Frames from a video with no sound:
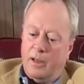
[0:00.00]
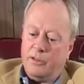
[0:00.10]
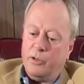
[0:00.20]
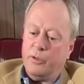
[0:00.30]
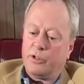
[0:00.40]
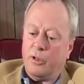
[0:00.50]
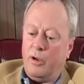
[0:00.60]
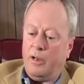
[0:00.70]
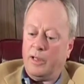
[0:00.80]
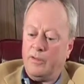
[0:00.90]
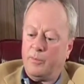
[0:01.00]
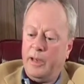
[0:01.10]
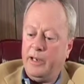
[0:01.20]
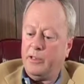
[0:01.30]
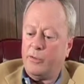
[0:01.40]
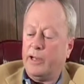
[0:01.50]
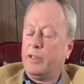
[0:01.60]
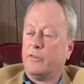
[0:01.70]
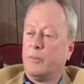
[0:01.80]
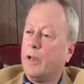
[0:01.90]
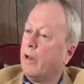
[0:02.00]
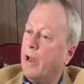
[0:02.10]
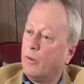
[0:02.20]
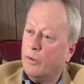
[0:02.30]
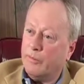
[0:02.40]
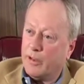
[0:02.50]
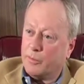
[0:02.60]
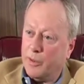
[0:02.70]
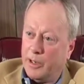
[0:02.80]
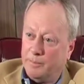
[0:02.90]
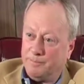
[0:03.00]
Jewish law gives many directives about how to invest money.